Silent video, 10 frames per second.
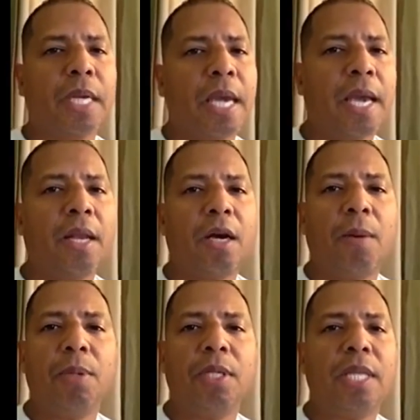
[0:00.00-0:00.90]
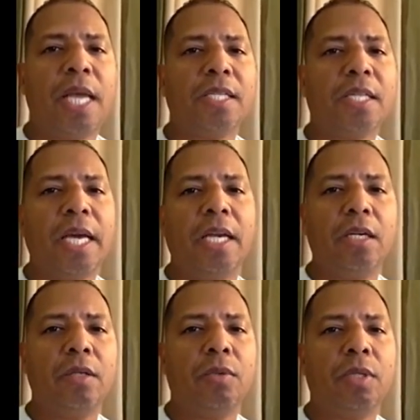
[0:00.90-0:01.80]
And a couple of days
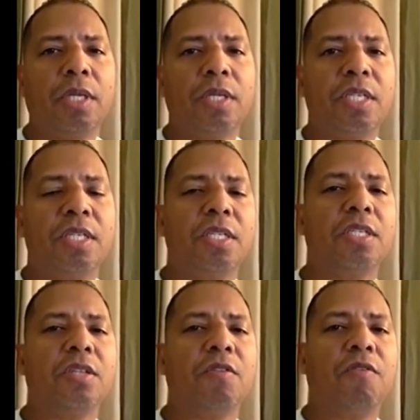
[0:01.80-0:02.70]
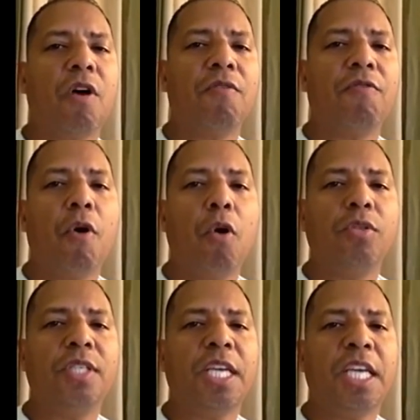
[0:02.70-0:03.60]
later, with the assistance of our phone
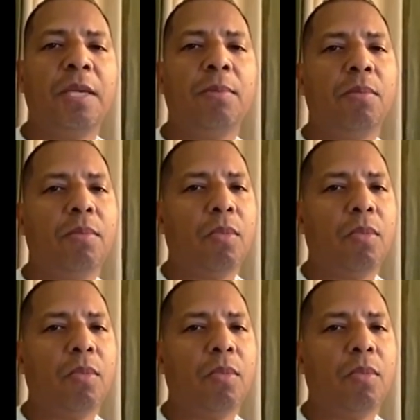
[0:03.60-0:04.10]
team,